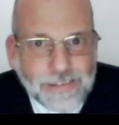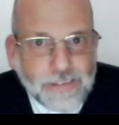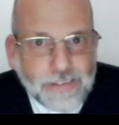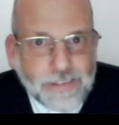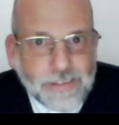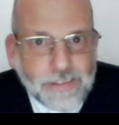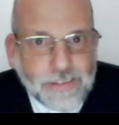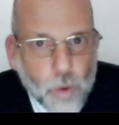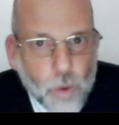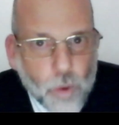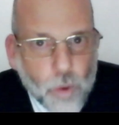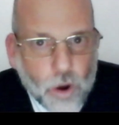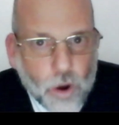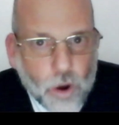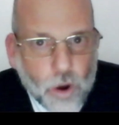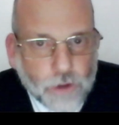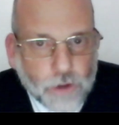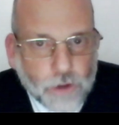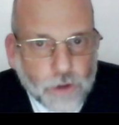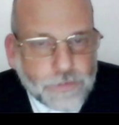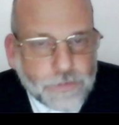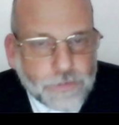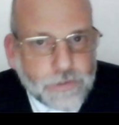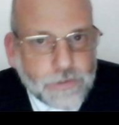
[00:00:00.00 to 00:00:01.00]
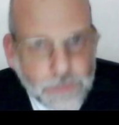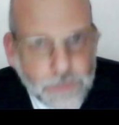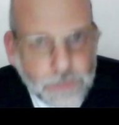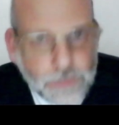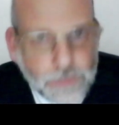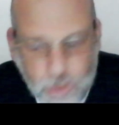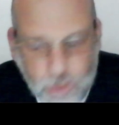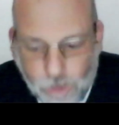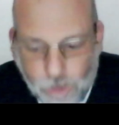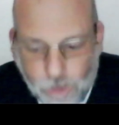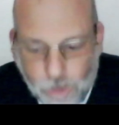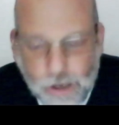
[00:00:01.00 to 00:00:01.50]
in this world,
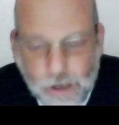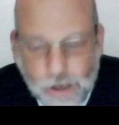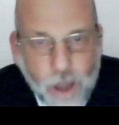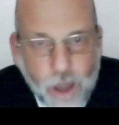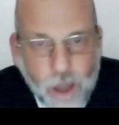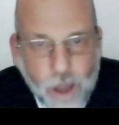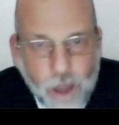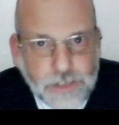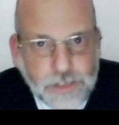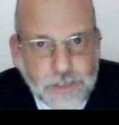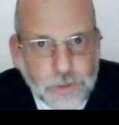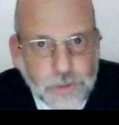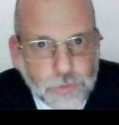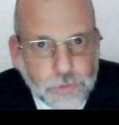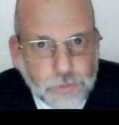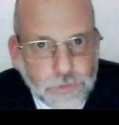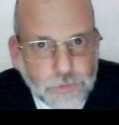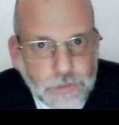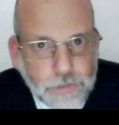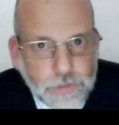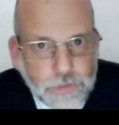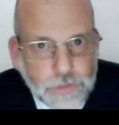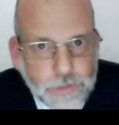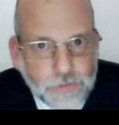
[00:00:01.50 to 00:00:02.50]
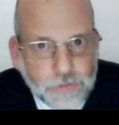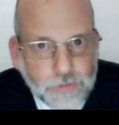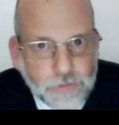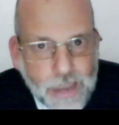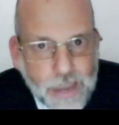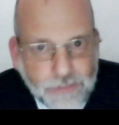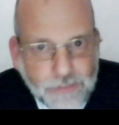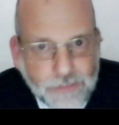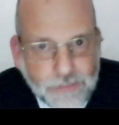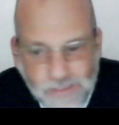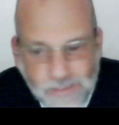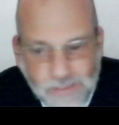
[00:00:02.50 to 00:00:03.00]
Jew or non-Jew,
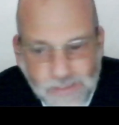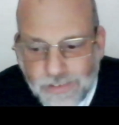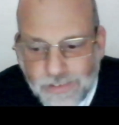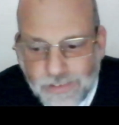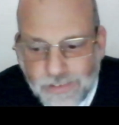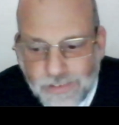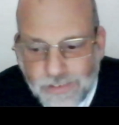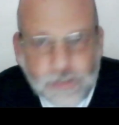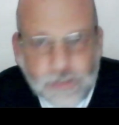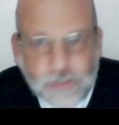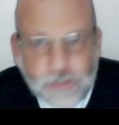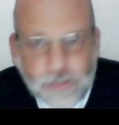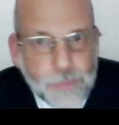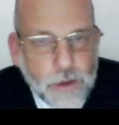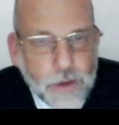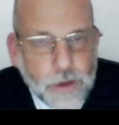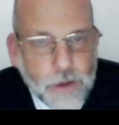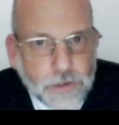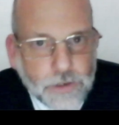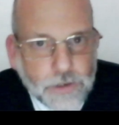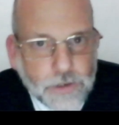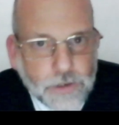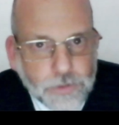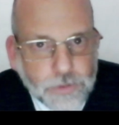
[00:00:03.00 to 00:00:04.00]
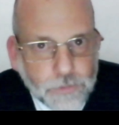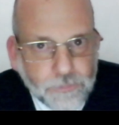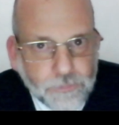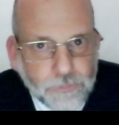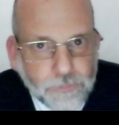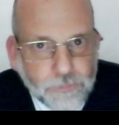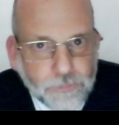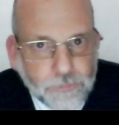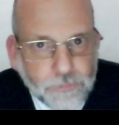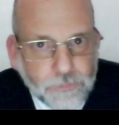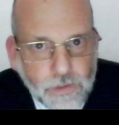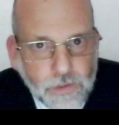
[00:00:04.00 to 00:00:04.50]
right? Physical and spiritual.
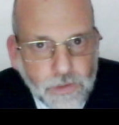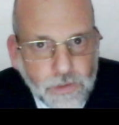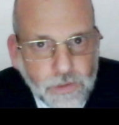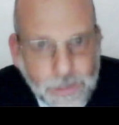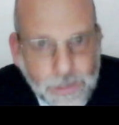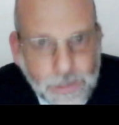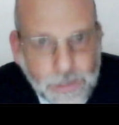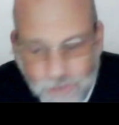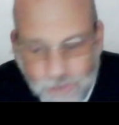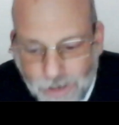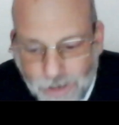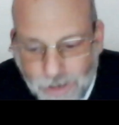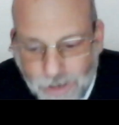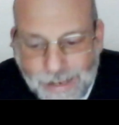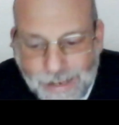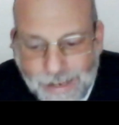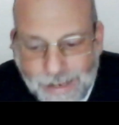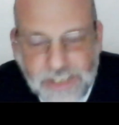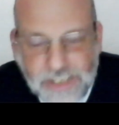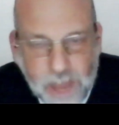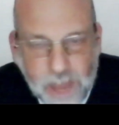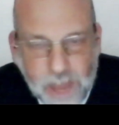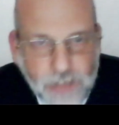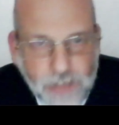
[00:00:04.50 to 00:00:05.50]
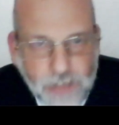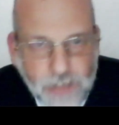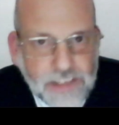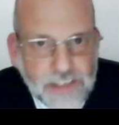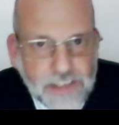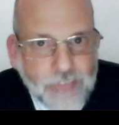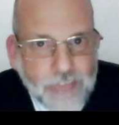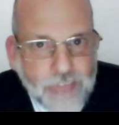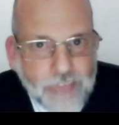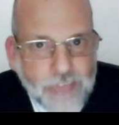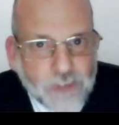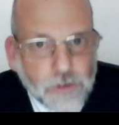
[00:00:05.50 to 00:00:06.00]
And they're going to get judged
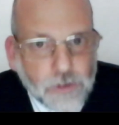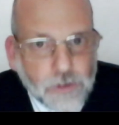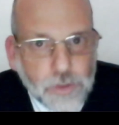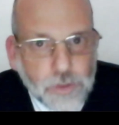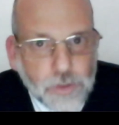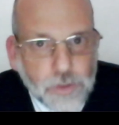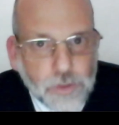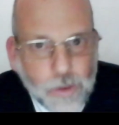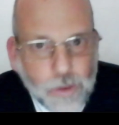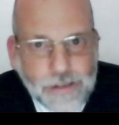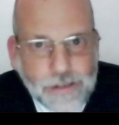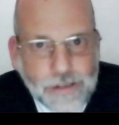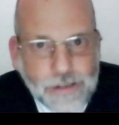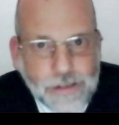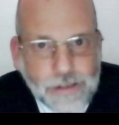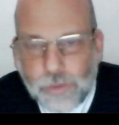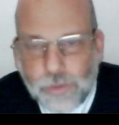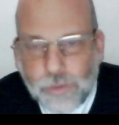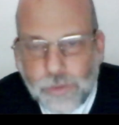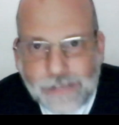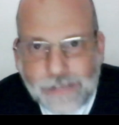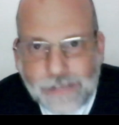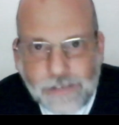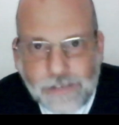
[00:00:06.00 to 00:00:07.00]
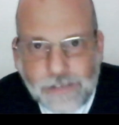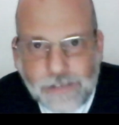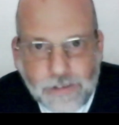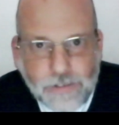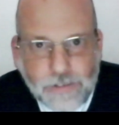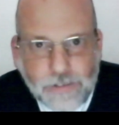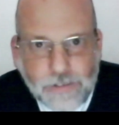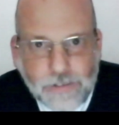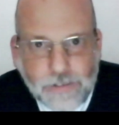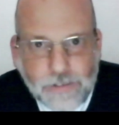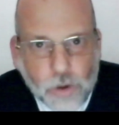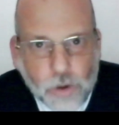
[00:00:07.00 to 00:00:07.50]
after 120 years what they did
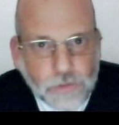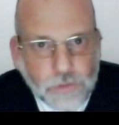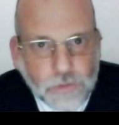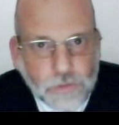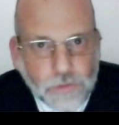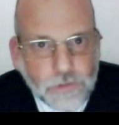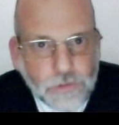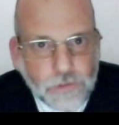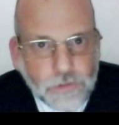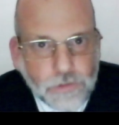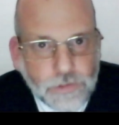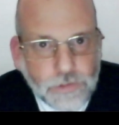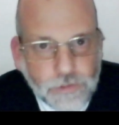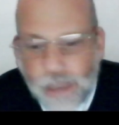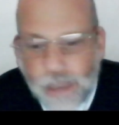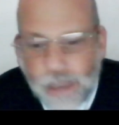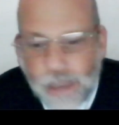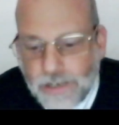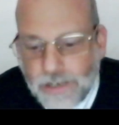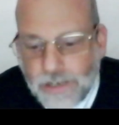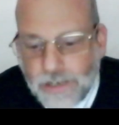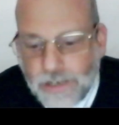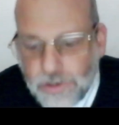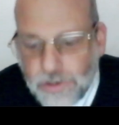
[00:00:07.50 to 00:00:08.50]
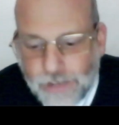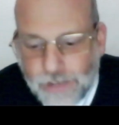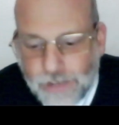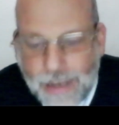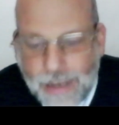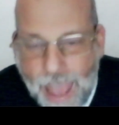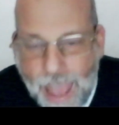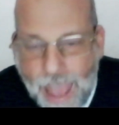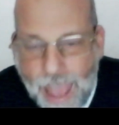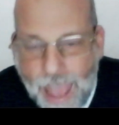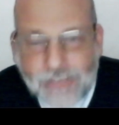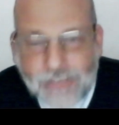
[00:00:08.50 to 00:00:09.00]
in this world, right? A Jew's
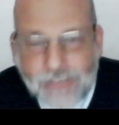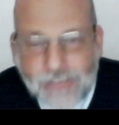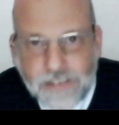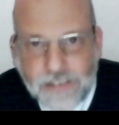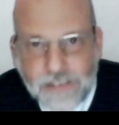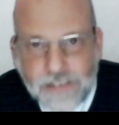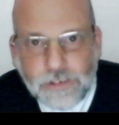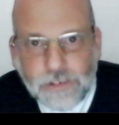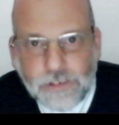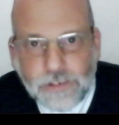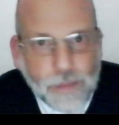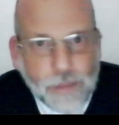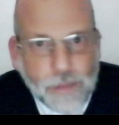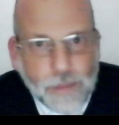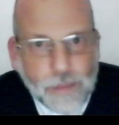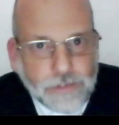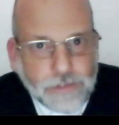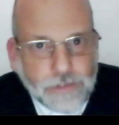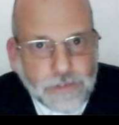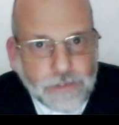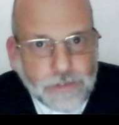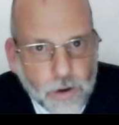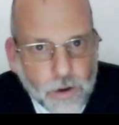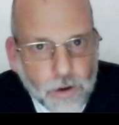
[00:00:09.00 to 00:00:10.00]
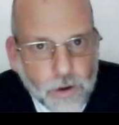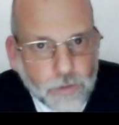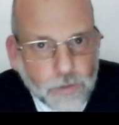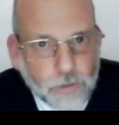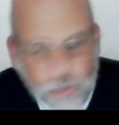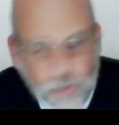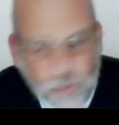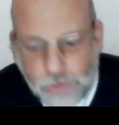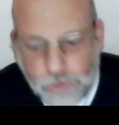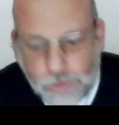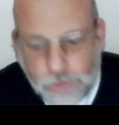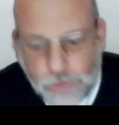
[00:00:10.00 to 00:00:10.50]
going to ask, did you learn my Torah?
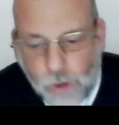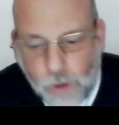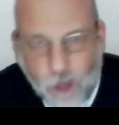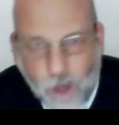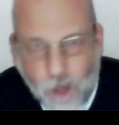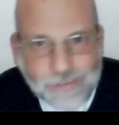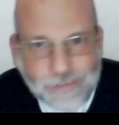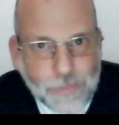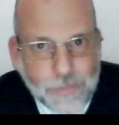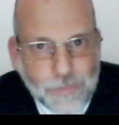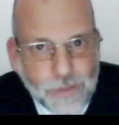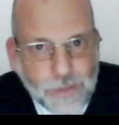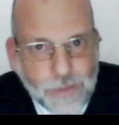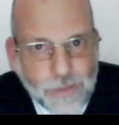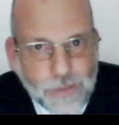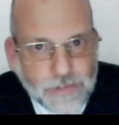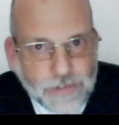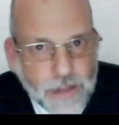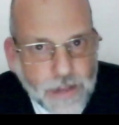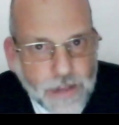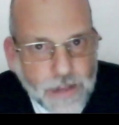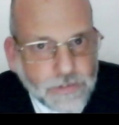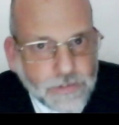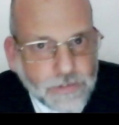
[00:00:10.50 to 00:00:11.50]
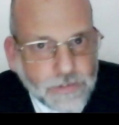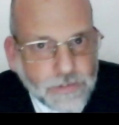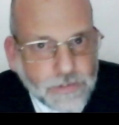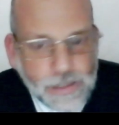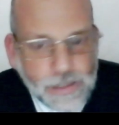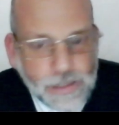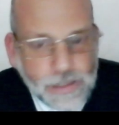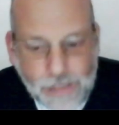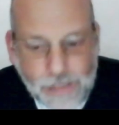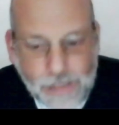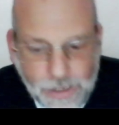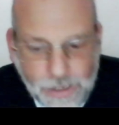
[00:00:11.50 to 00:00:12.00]
Were you honest in business?
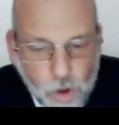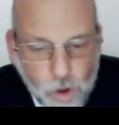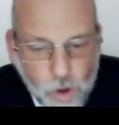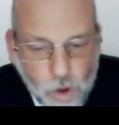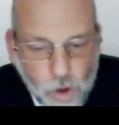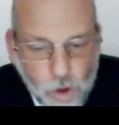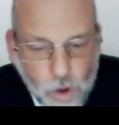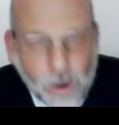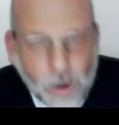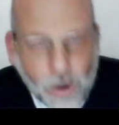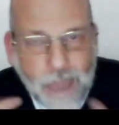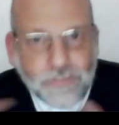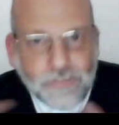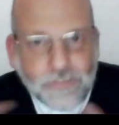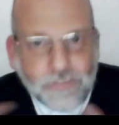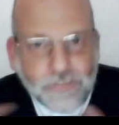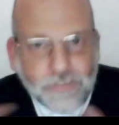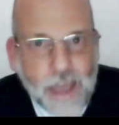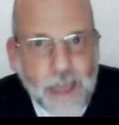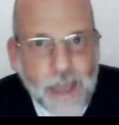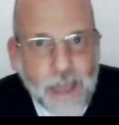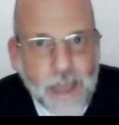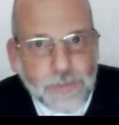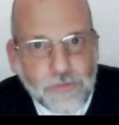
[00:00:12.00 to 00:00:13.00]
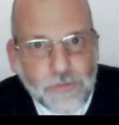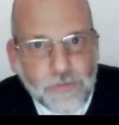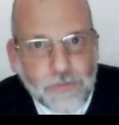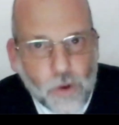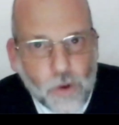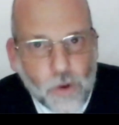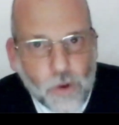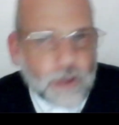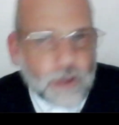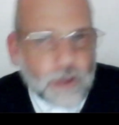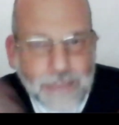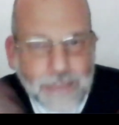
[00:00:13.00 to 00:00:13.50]
And your whole life flashes
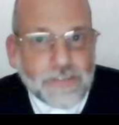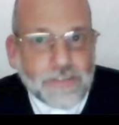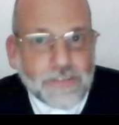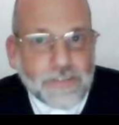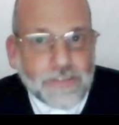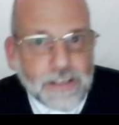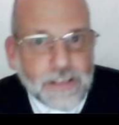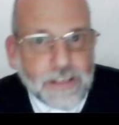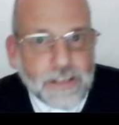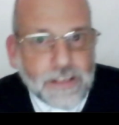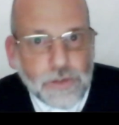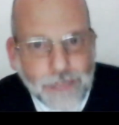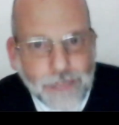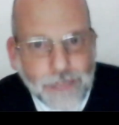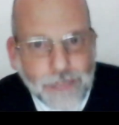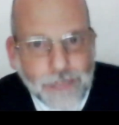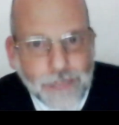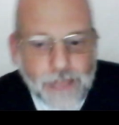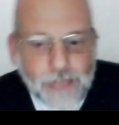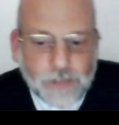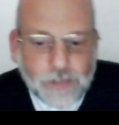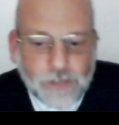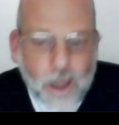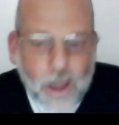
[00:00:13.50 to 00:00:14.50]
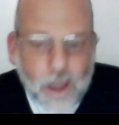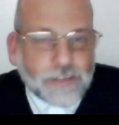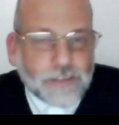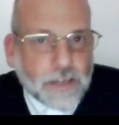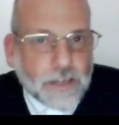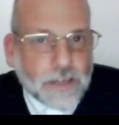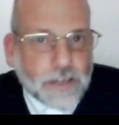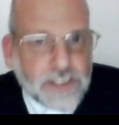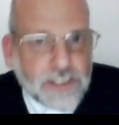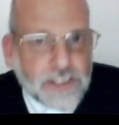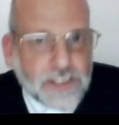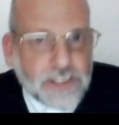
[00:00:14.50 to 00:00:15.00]
before you, see everything you did. God's
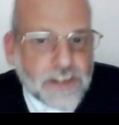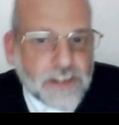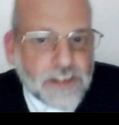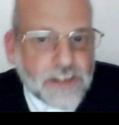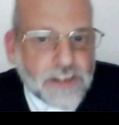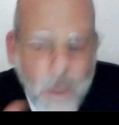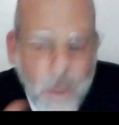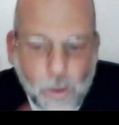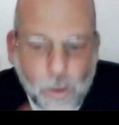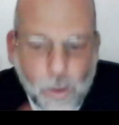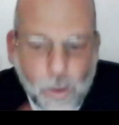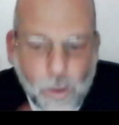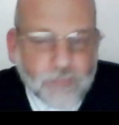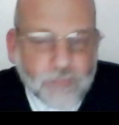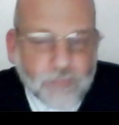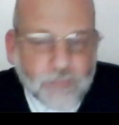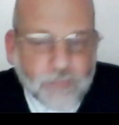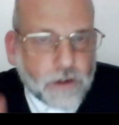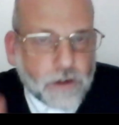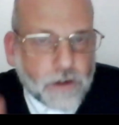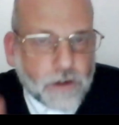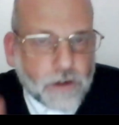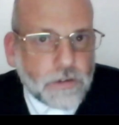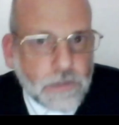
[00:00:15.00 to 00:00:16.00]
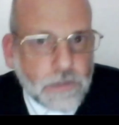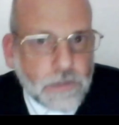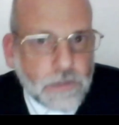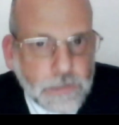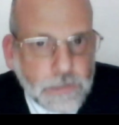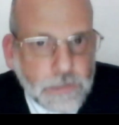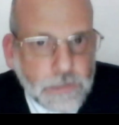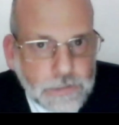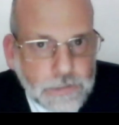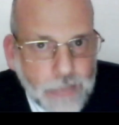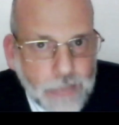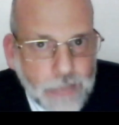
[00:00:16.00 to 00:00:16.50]
going to judge it. However
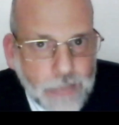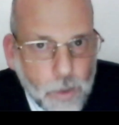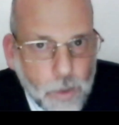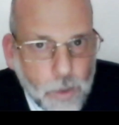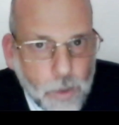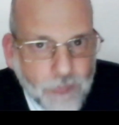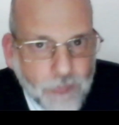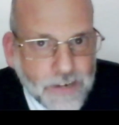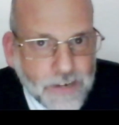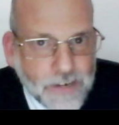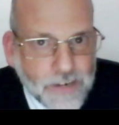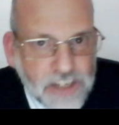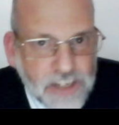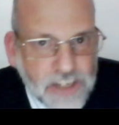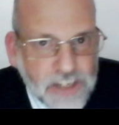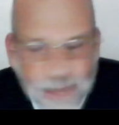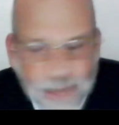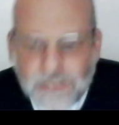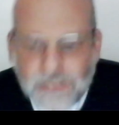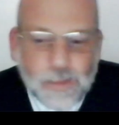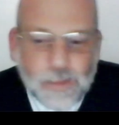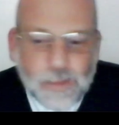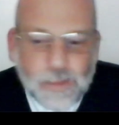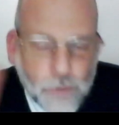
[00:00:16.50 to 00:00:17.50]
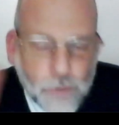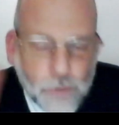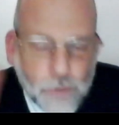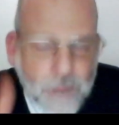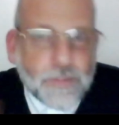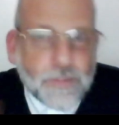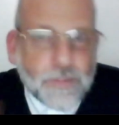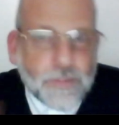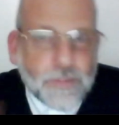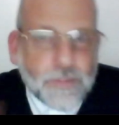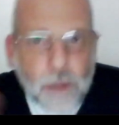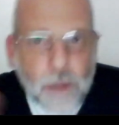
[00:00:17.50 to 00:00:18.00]
he judges it,
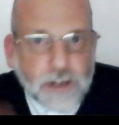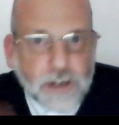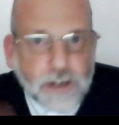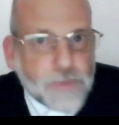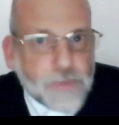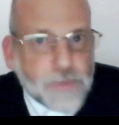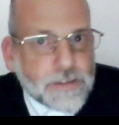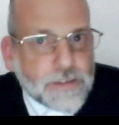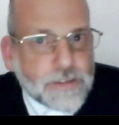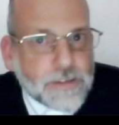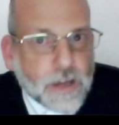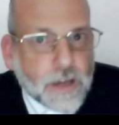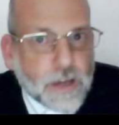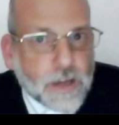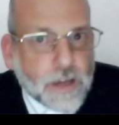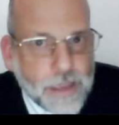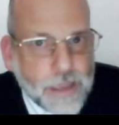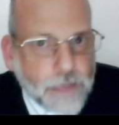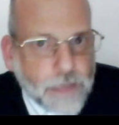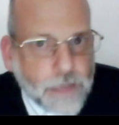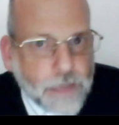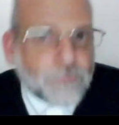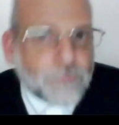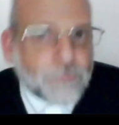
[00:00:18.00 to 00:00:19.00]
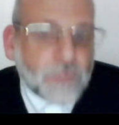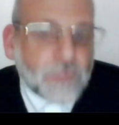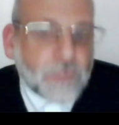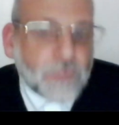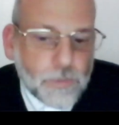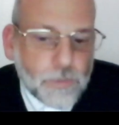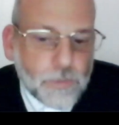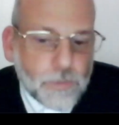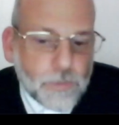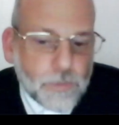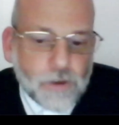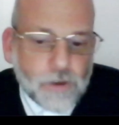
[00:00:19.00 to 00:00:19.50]
whatever the punishment's going to be,
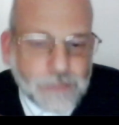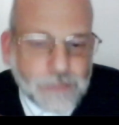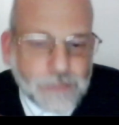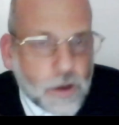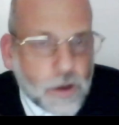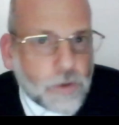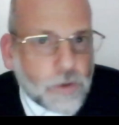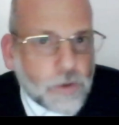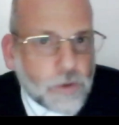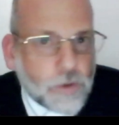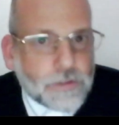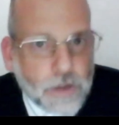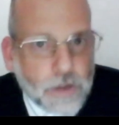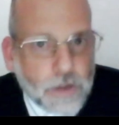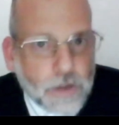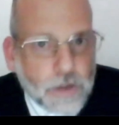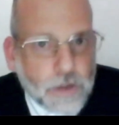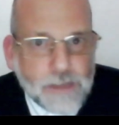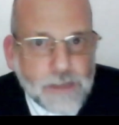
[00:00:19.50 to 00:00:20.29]
person goes, you